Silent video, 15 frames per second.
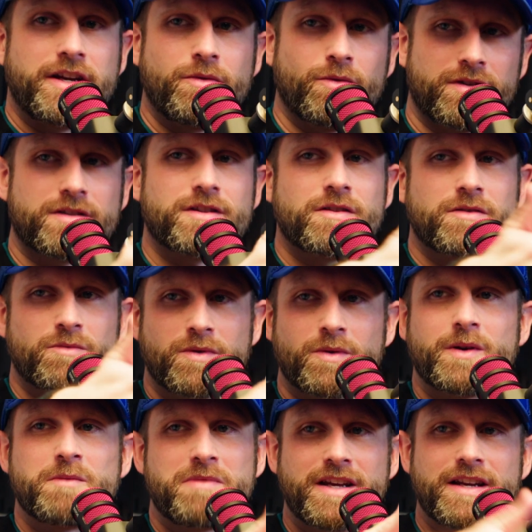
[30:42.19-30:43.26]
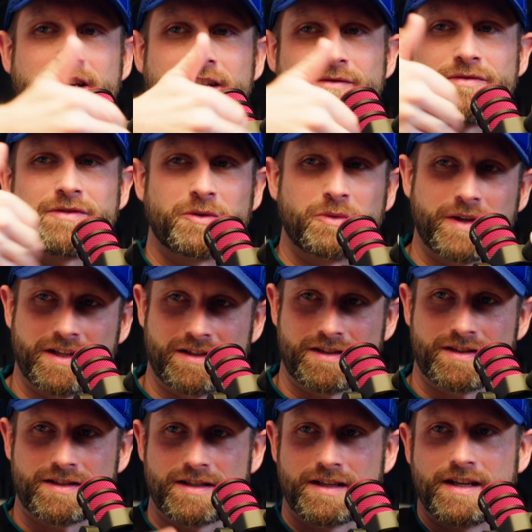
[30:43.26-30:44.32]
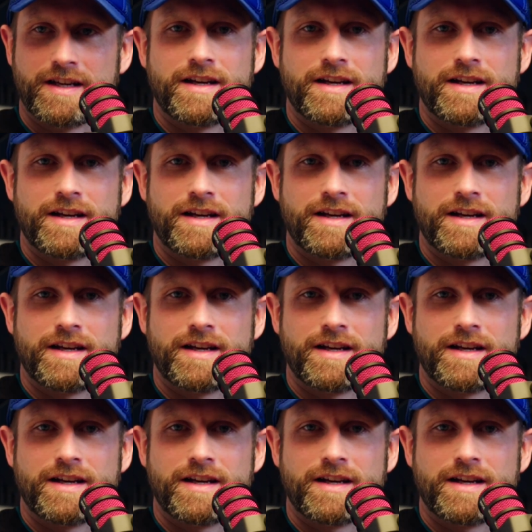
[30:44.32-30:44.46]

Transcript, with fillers: He wants the one being influenced.